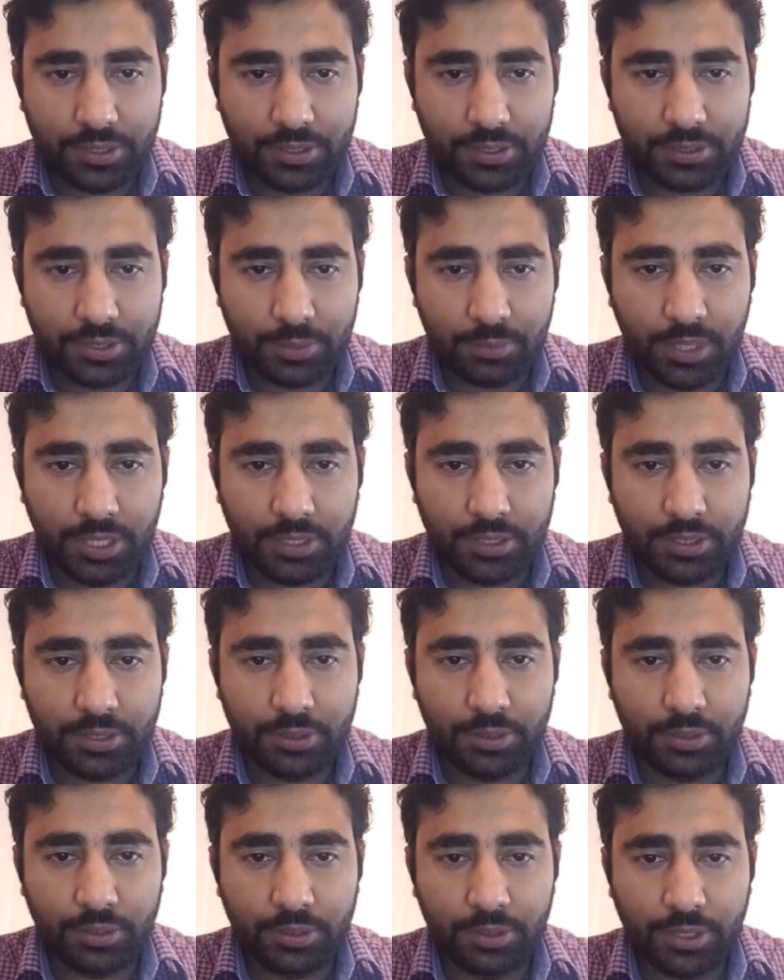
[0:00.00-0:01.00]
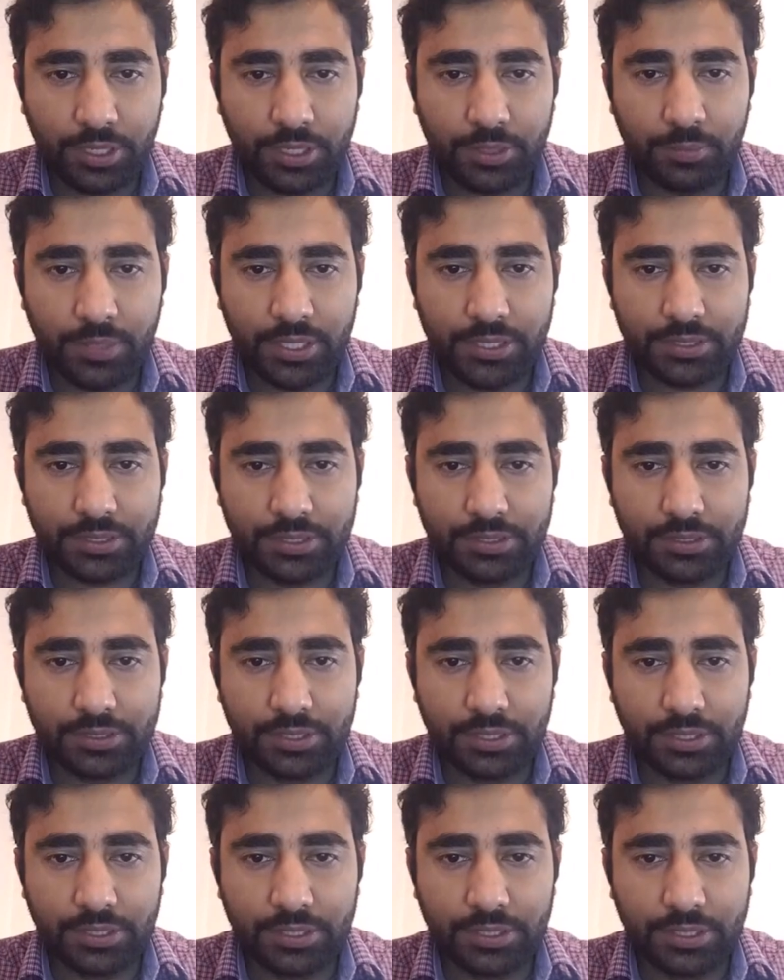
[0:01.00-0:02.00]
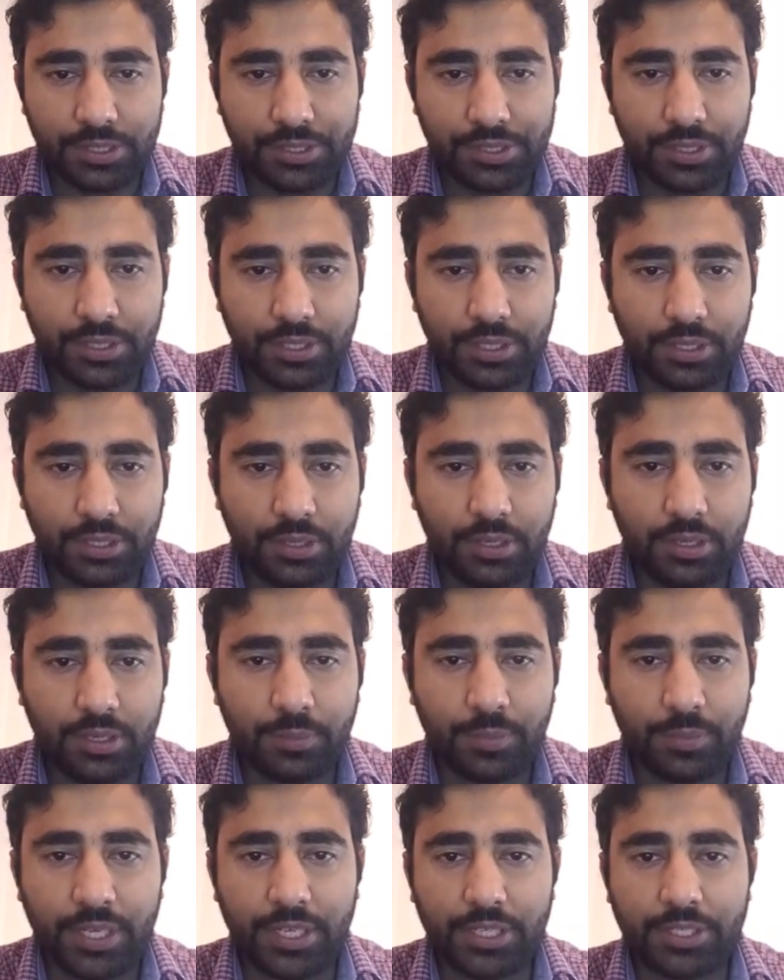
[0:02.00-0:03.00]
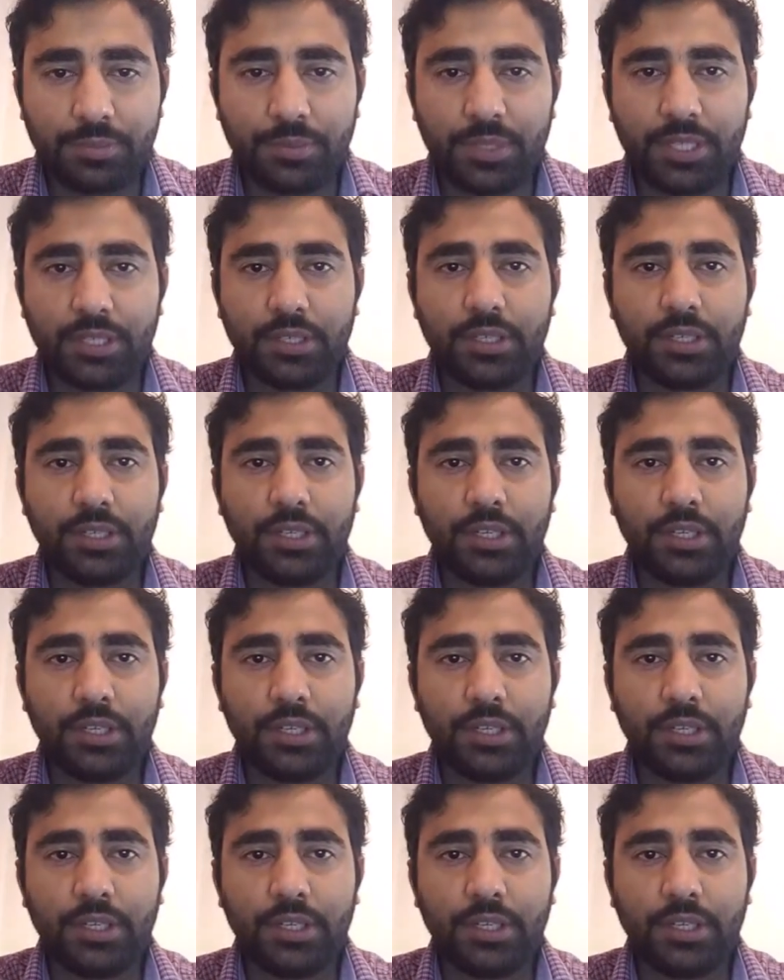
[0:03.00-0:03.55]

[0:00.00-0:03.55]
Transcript: is it better to go get a master's degree in engineering or management?